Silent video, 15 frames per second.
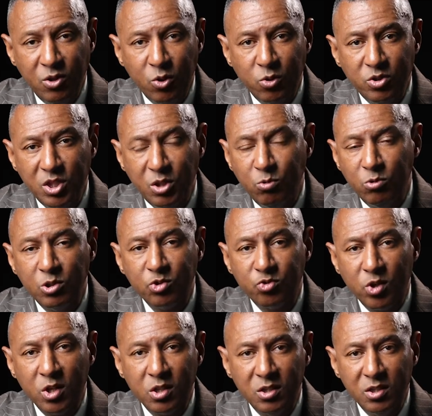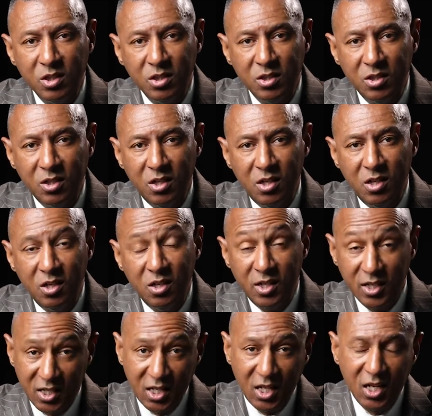though she was struggling.
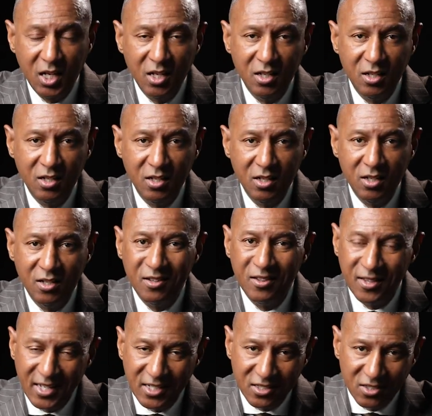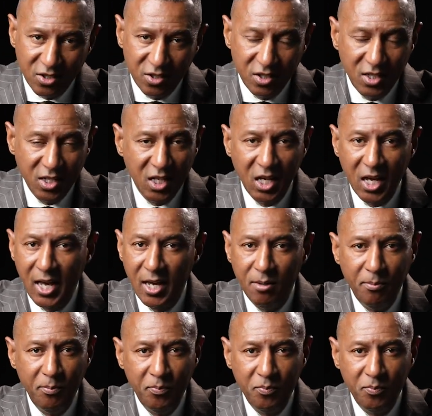Again, they stood in the gap.